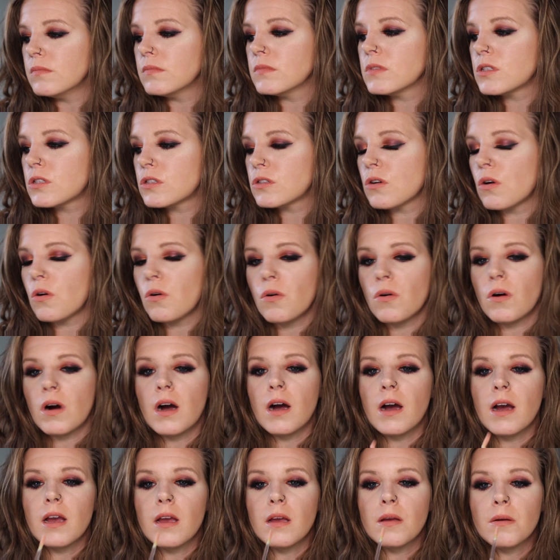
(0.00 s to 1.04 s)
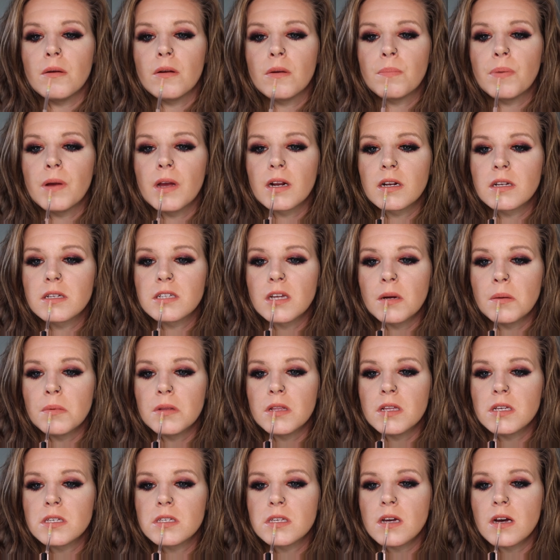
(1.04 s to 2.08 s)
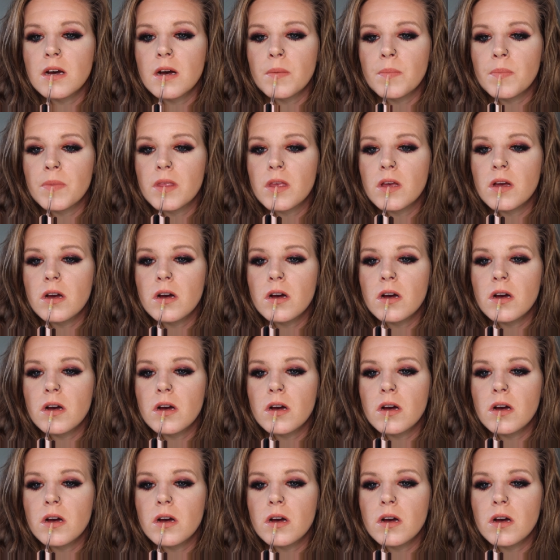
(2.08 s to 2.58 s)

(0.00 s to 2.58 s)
So I picked some of this up,